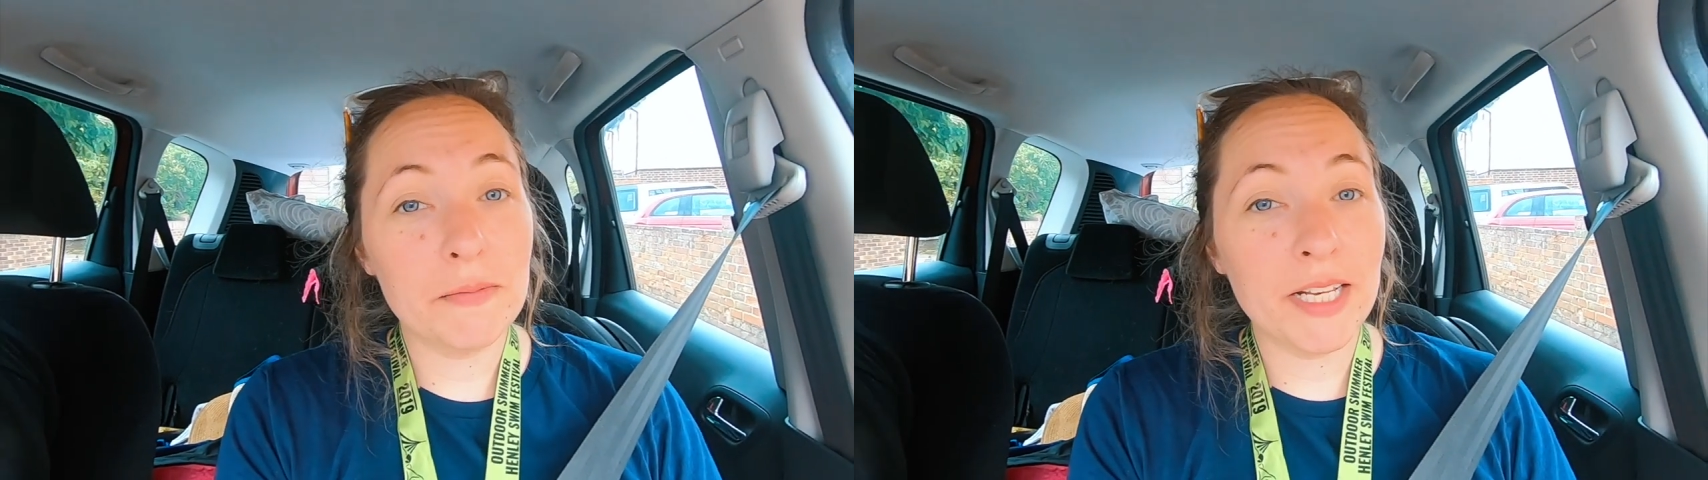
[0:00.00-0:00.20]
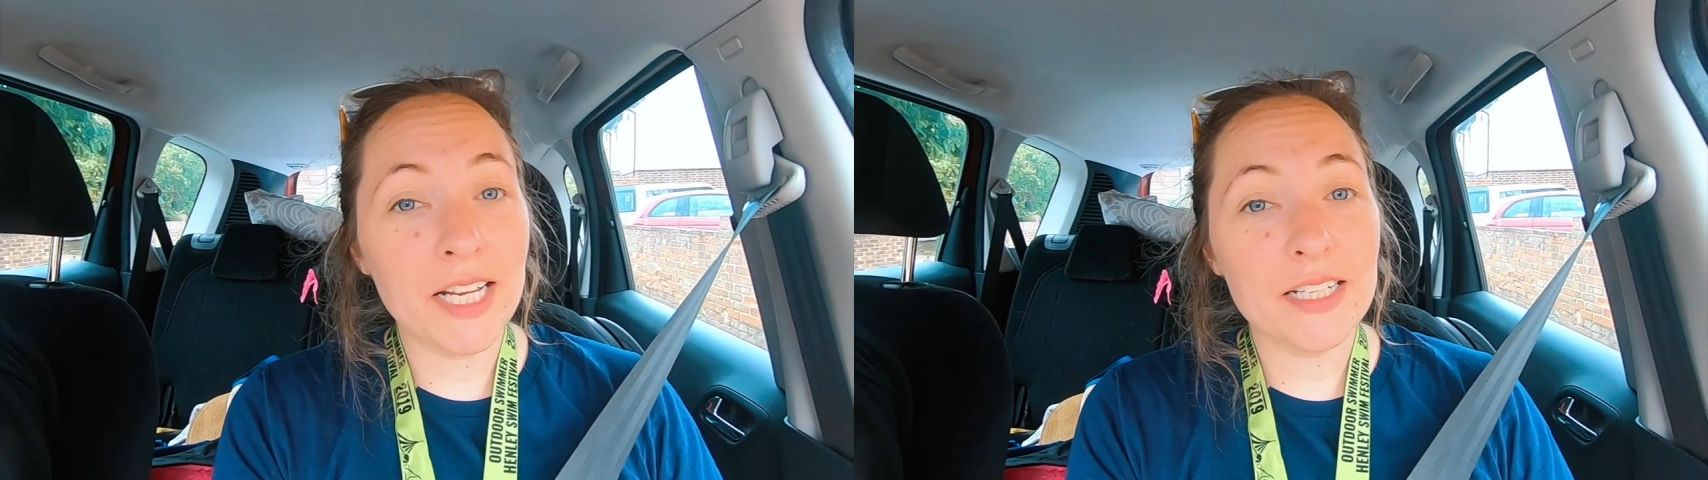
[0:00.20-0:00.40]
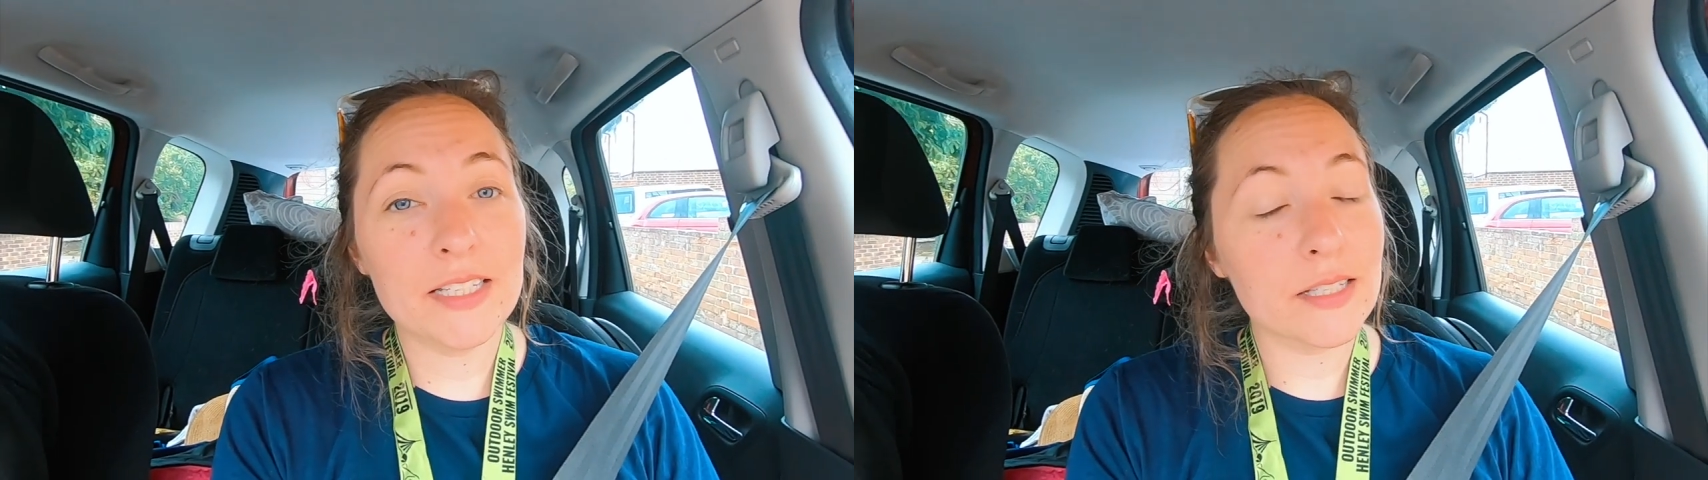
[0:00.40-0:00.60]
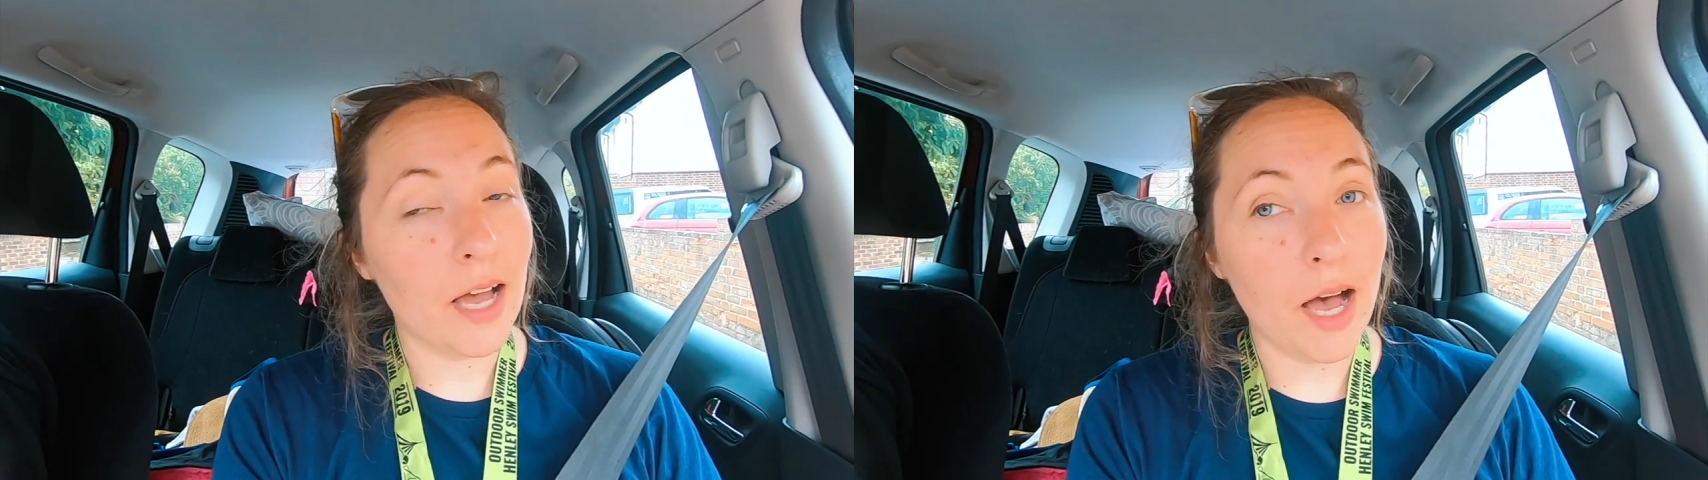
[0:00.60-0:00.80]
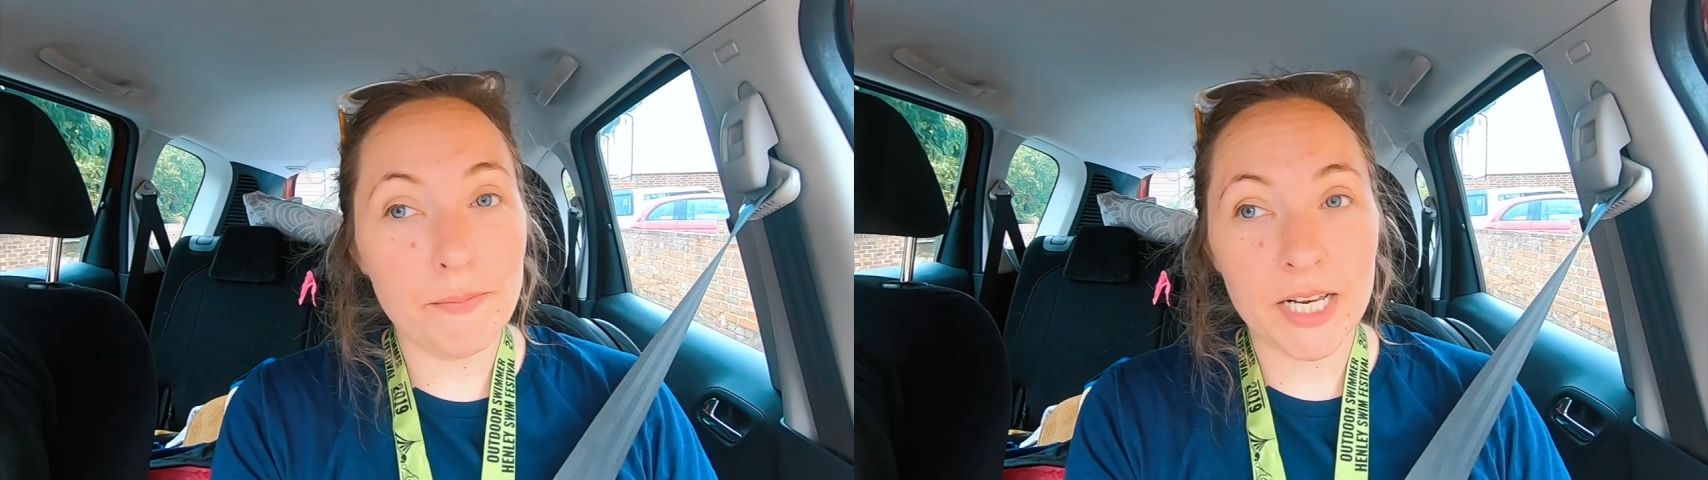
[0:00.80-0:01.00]
minutes.
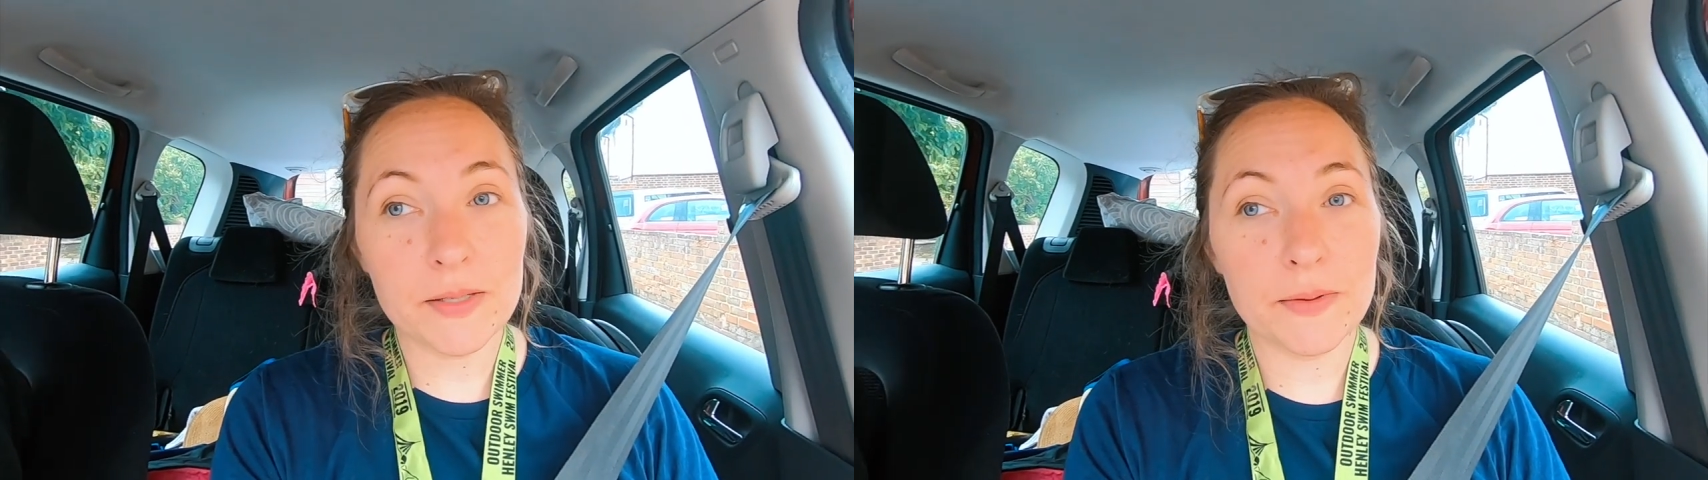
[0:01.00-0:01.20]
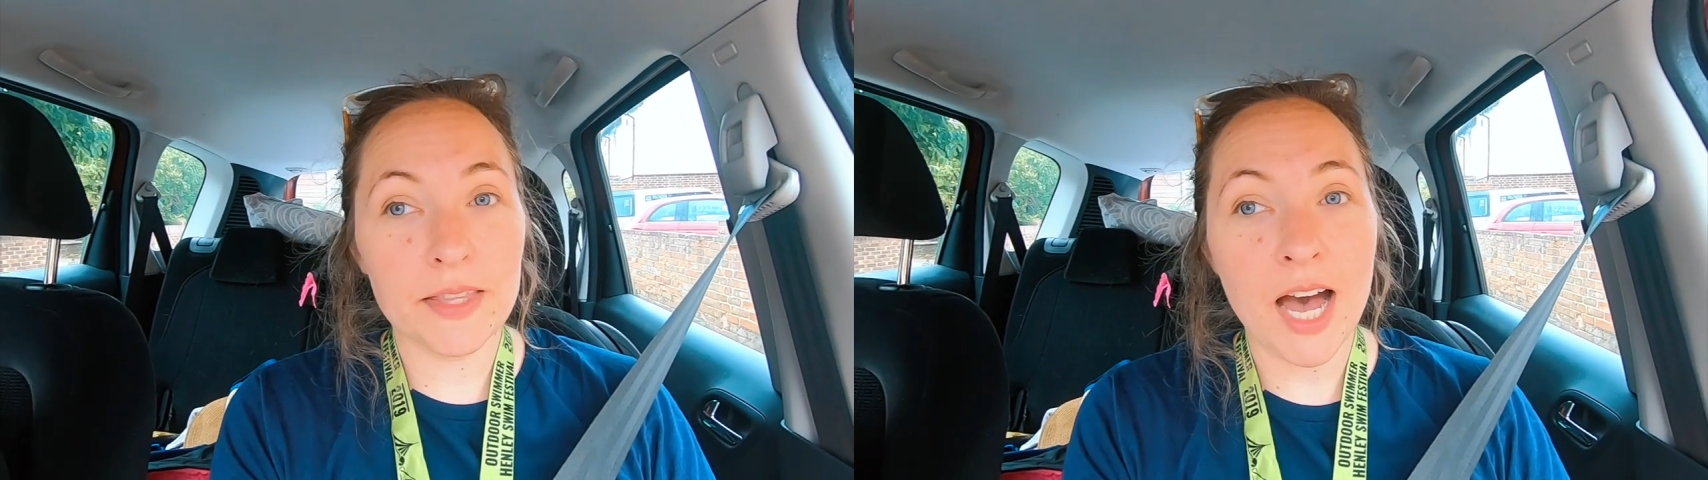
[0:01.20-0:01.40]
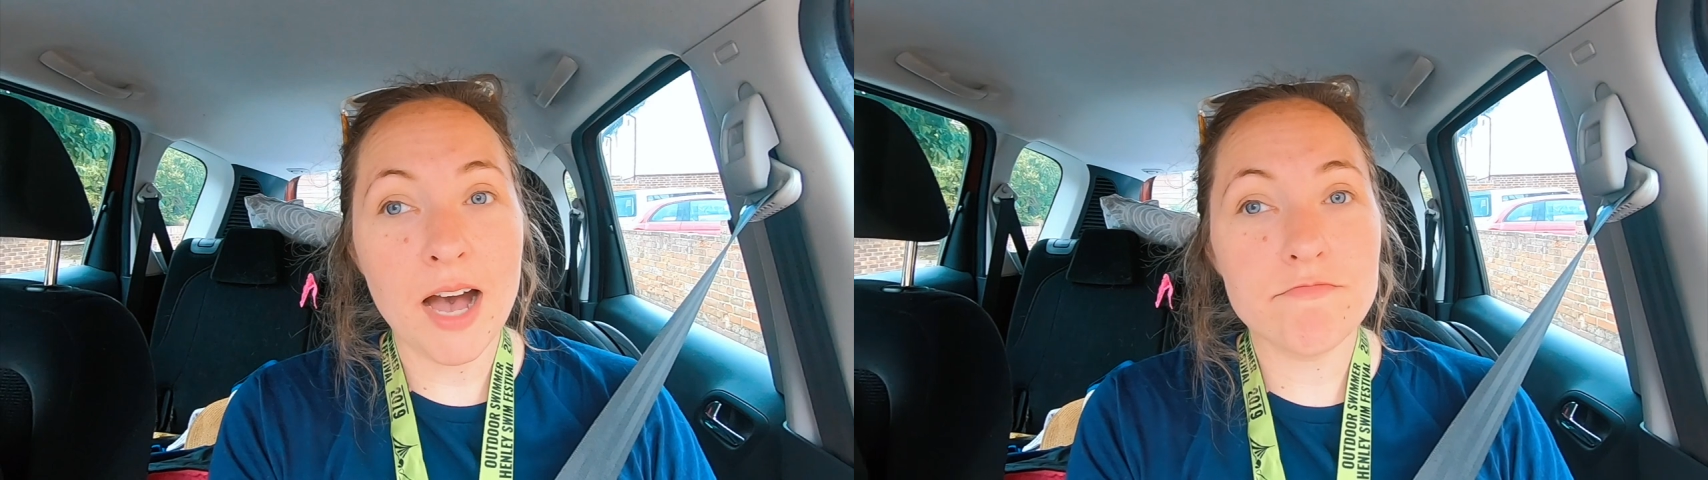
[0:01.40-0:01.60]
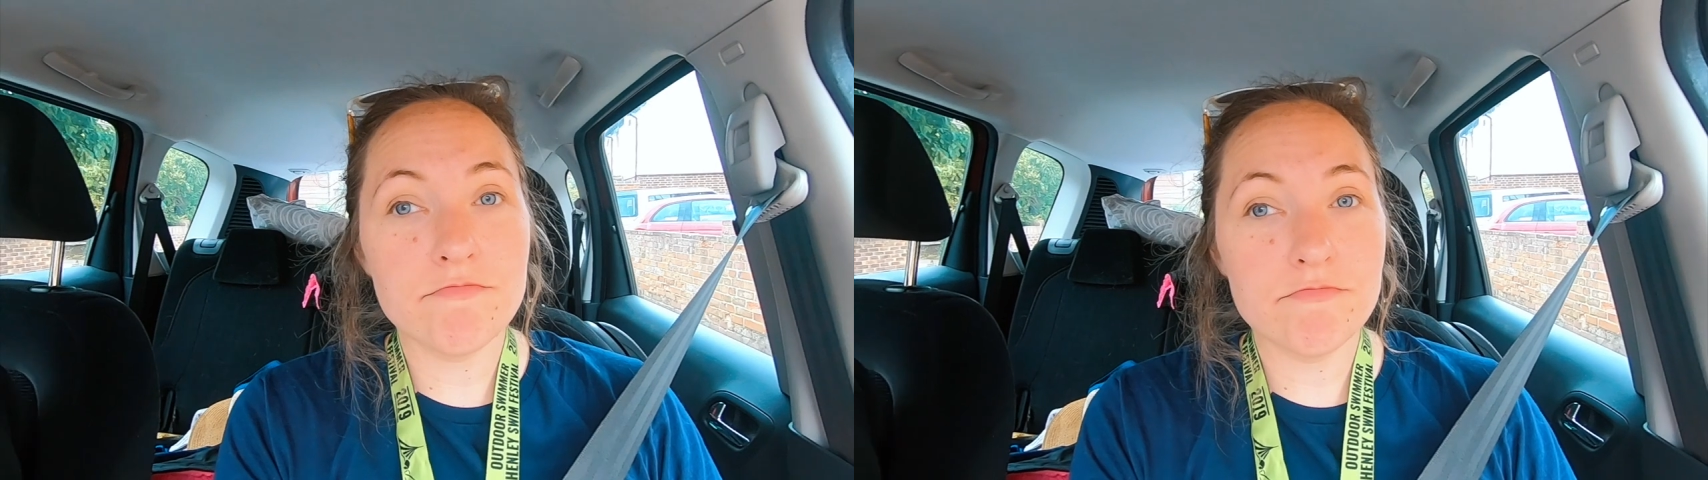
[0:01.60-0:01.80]
I'm pleased with that.